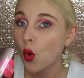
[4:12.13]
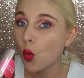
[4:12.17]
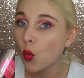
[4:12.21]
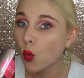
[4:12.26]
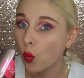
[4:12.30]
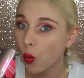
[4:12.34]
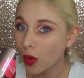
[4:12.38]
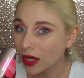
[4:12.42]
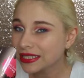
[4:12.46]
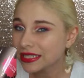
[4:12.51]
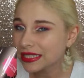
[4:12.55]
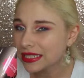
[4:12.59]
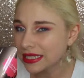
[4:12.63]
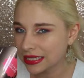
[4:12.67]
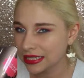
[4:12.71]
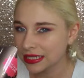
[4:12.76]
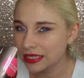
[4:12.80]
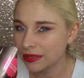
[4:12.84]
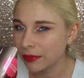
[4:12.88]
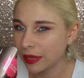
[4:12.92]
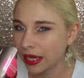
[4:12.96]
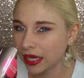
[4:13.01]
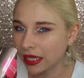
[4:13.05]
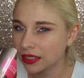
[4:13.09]
what does this
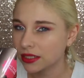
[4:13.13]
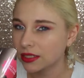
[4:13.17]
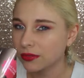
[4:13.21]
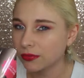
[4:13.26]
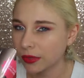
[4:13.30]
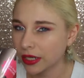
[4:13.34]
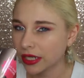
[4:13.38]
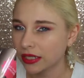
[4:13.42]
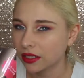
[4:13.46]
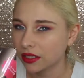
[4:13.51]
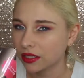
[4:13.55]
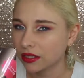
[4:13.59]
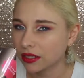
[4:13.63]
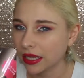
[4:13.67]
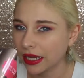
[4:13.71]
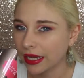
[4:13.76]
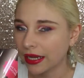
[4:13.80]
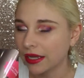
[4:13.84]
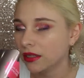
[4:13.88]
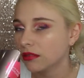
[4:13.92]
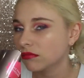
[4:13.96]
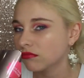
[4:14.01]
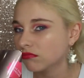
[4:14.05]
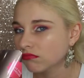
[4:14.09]
setting spray look
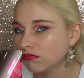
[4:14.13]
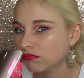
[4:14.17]
like?